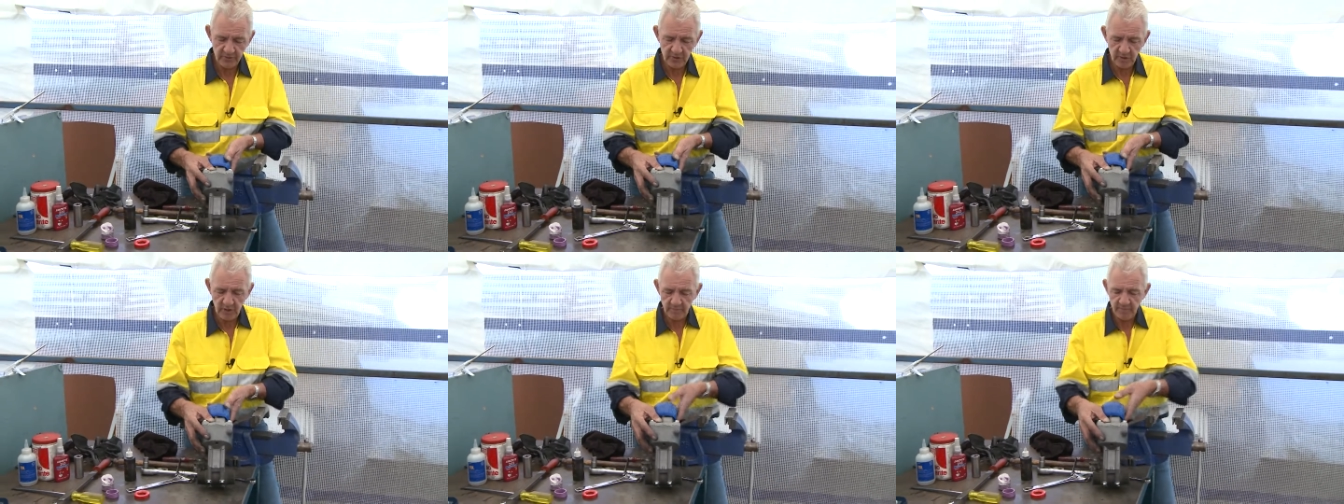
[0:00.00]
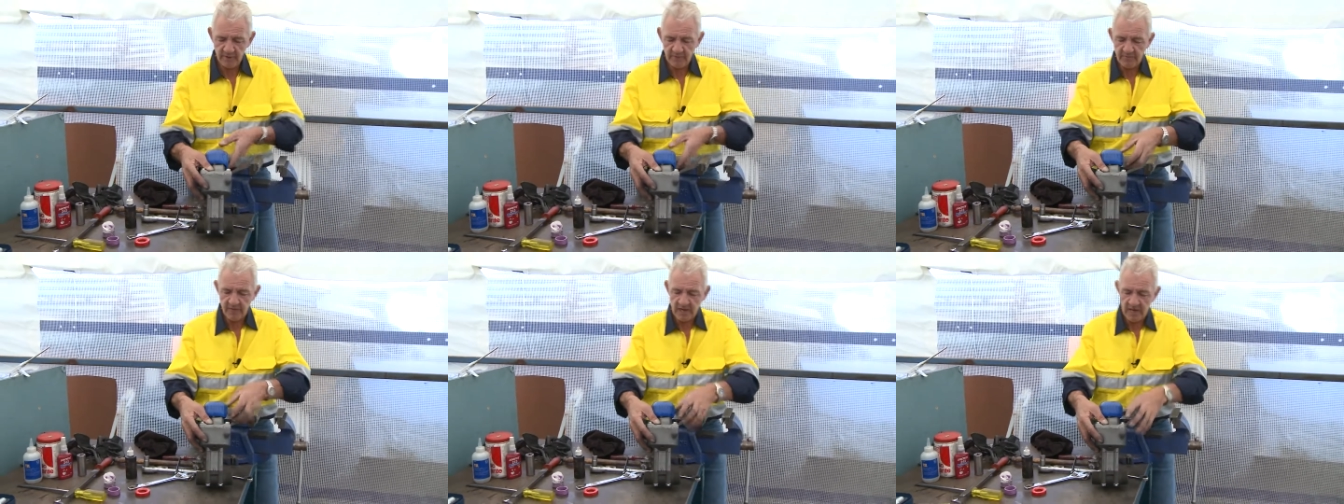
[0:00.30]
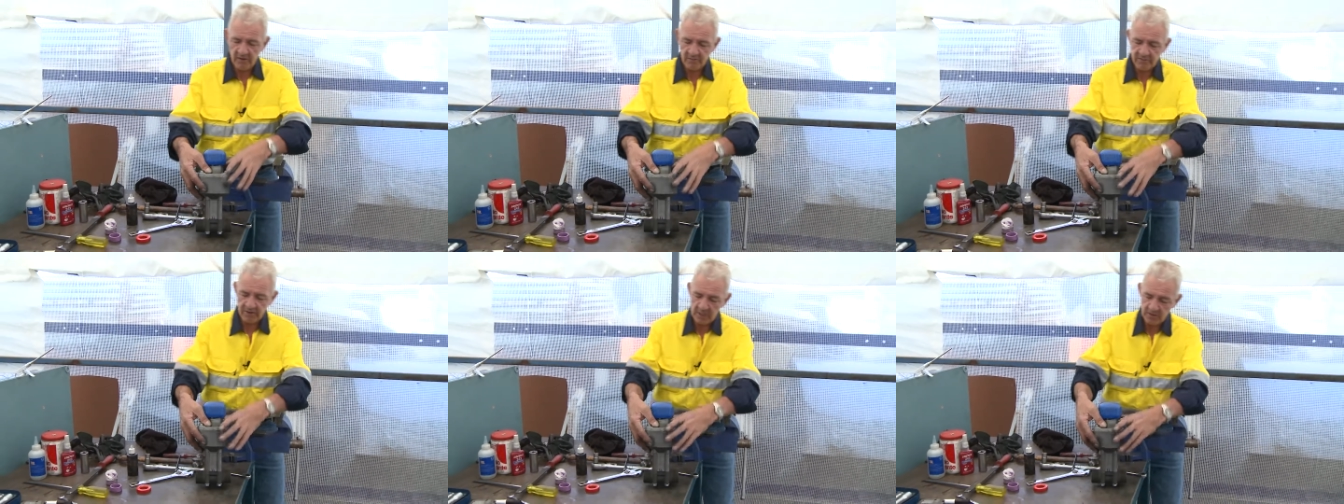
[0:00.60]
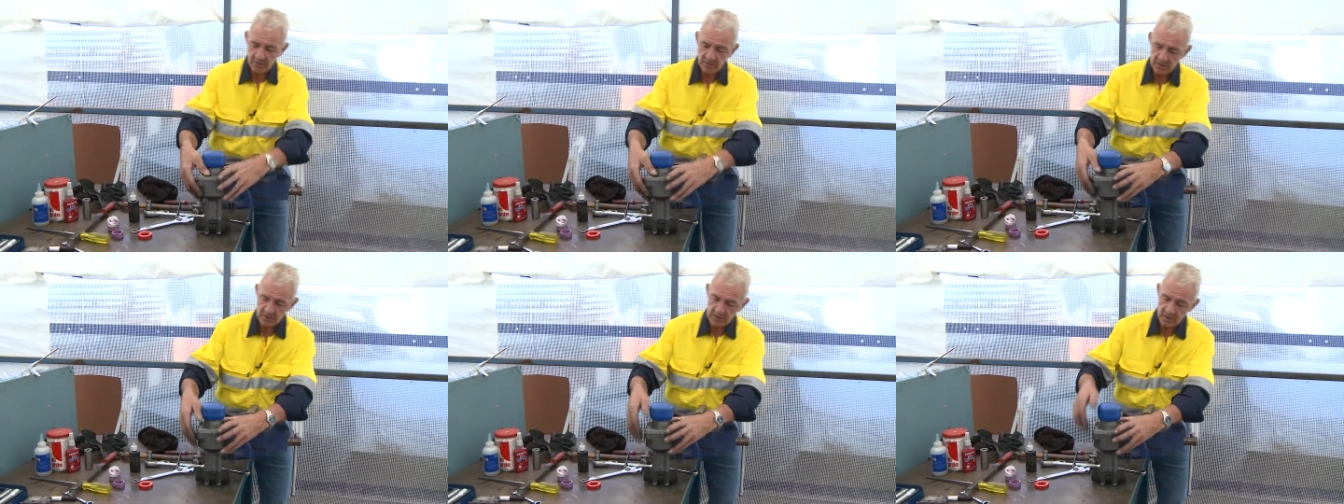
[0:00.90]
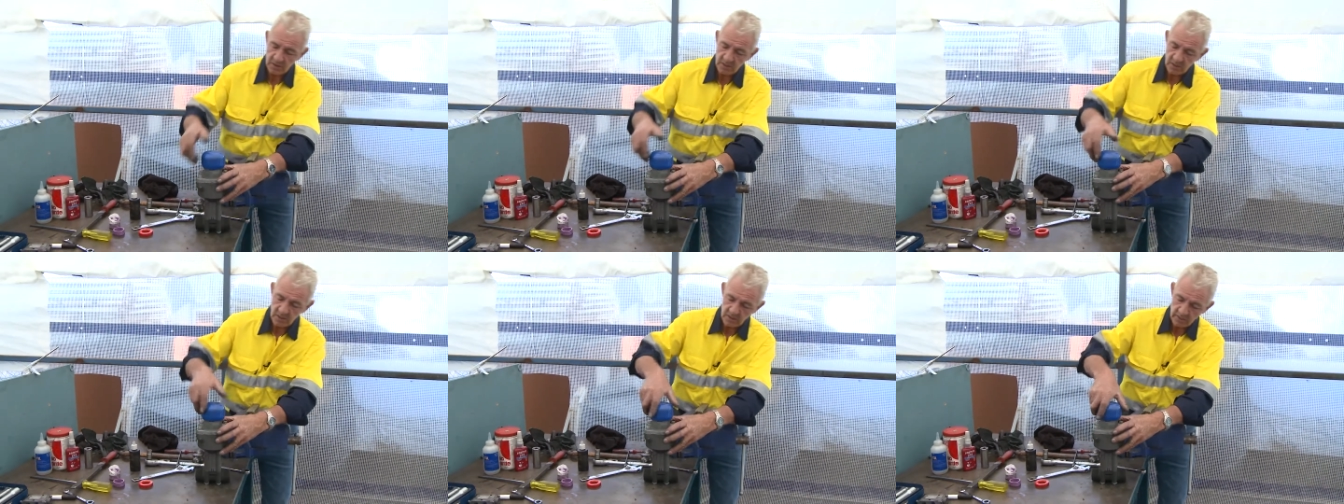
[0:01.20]
the top of the valve here is
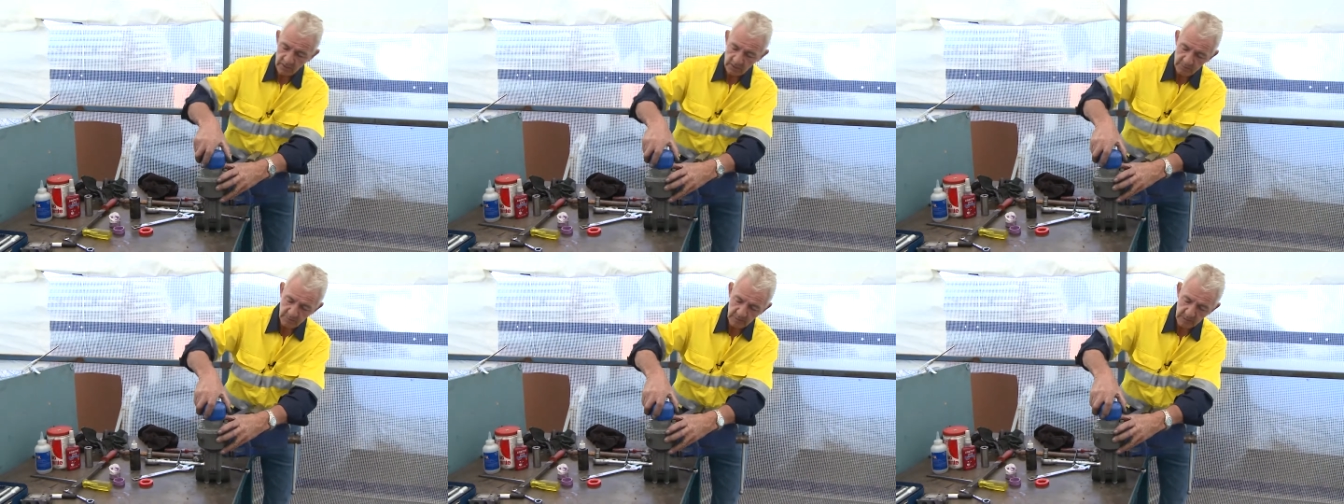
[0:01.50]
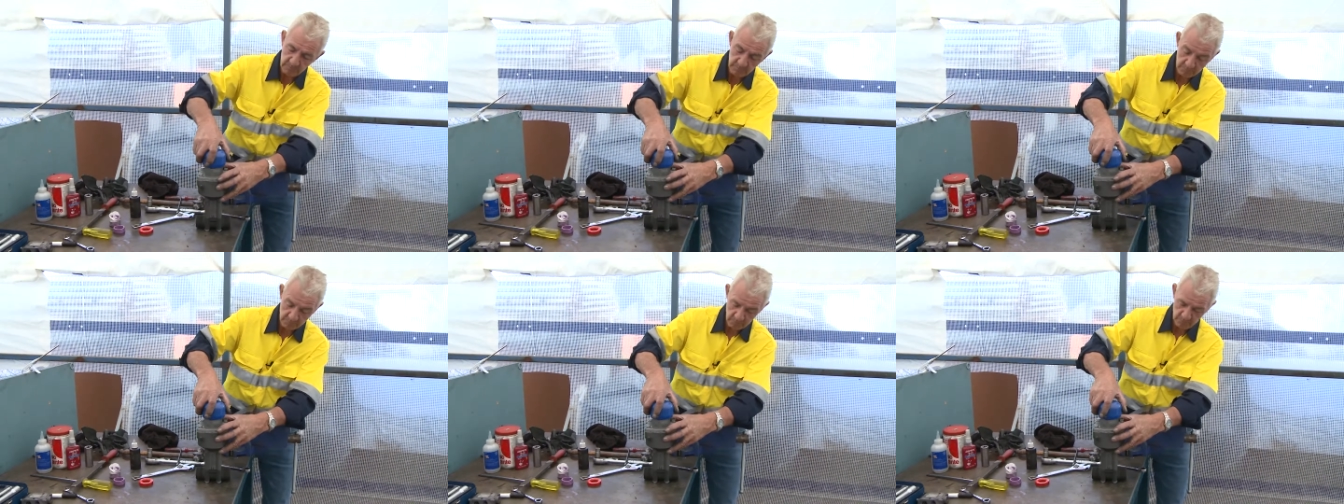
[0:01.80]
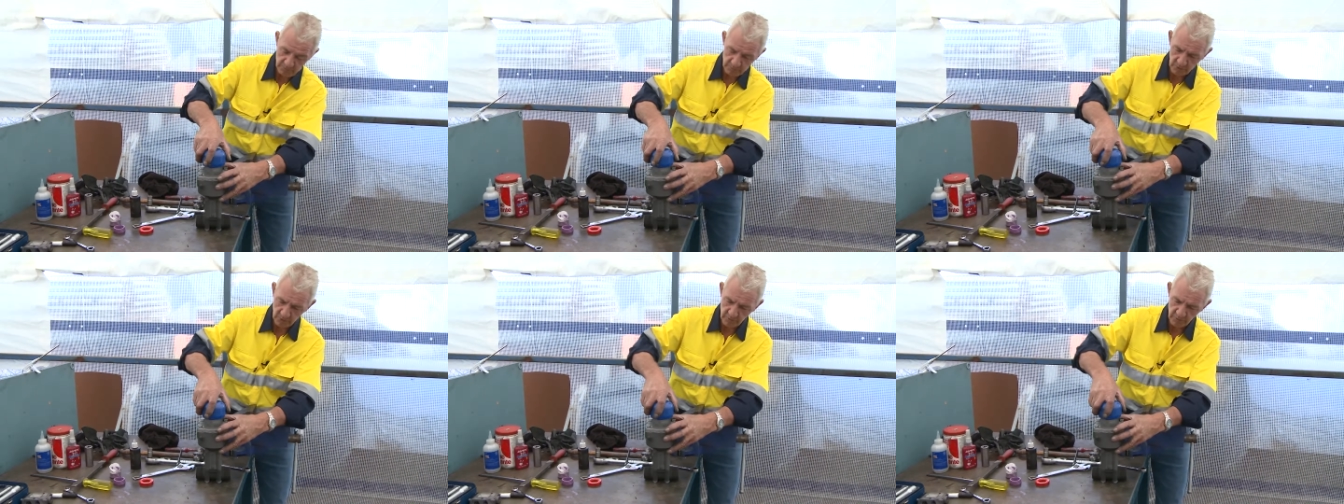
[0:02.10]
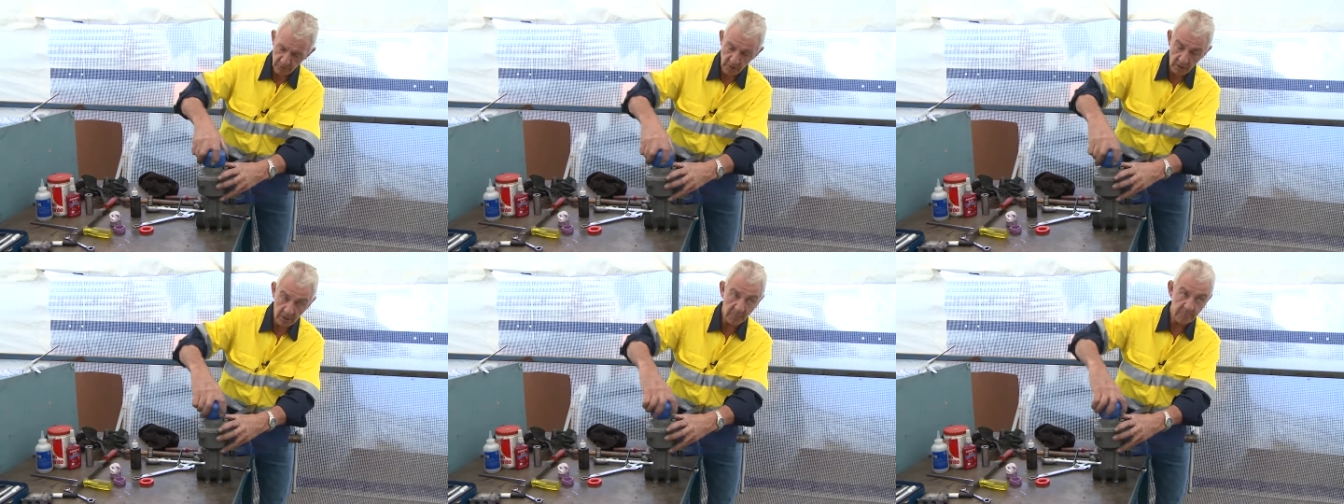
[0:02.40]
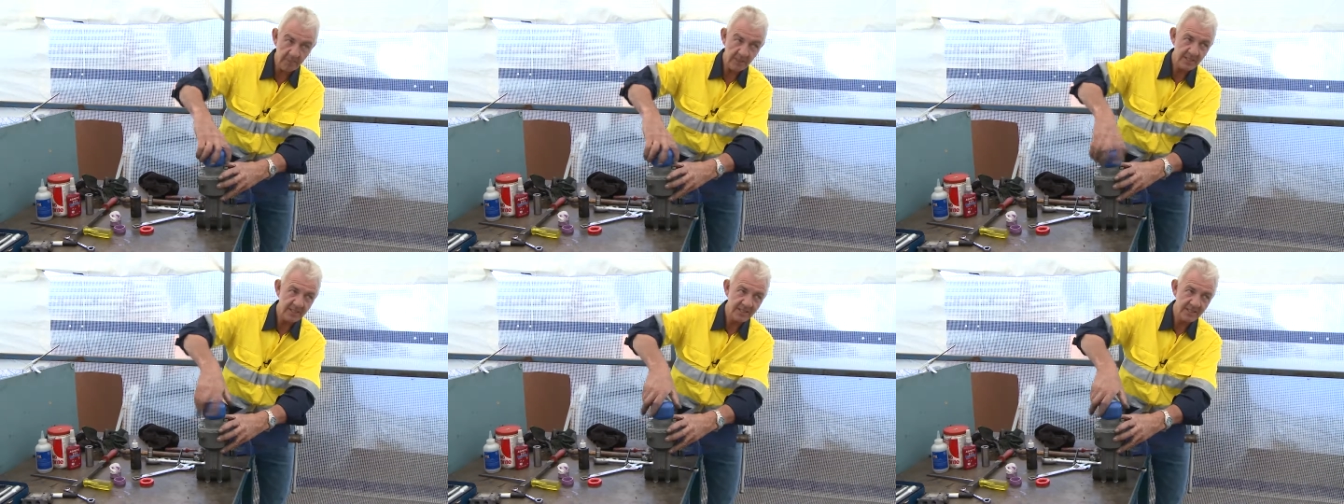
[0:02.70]
this big blue knob.